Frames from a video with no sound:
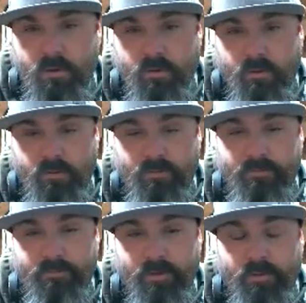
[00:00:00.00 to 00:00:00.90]
It's
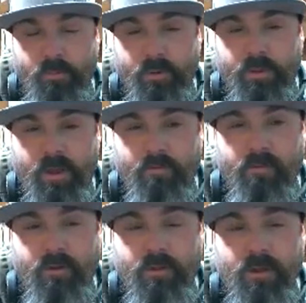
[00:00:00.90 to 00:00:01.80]
filled with
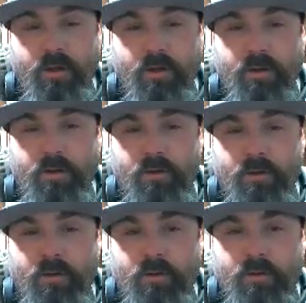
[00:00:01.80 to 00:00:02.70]
everything
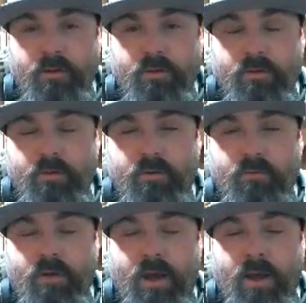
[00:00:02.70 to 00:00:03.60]
to
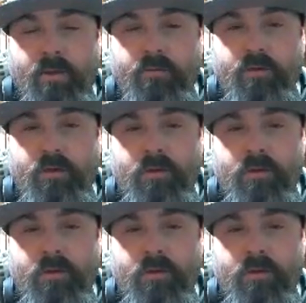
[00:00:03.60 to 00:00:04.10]
survive,